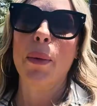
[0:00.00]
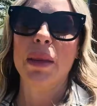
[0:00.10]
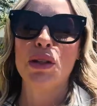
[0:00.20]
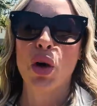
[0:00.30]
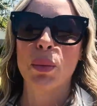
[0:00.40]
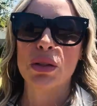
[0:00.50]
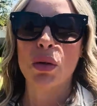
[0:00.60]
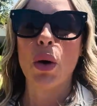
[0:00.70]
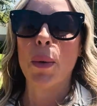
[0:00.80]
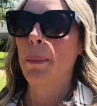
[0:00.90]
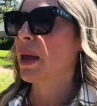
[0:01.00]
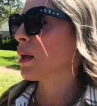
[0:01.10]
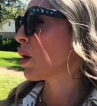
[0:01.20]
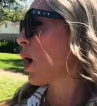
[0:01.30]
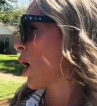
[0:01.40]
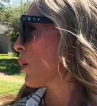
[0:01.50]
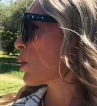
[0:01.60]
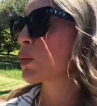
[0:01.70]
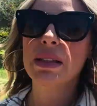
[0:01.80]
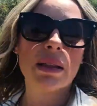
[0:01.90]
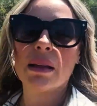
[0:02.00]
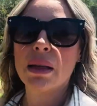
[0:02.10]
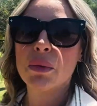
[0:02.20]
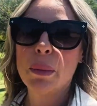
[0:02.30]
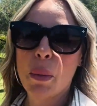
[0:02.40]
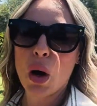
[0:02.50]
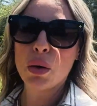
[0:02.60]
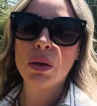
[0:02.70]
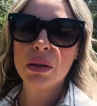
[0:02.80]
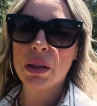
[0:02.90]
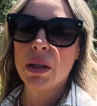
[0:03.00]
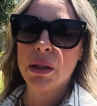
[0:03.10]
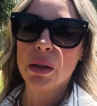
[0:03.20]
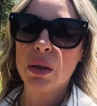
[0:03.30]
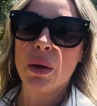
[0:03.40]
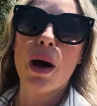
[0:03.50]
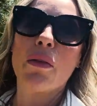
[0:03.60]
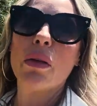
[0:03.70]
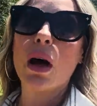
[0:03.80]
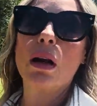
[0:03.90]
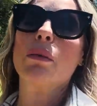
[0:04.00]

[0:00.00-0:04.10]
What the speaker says: This home has been recently remodeled. You do have a lot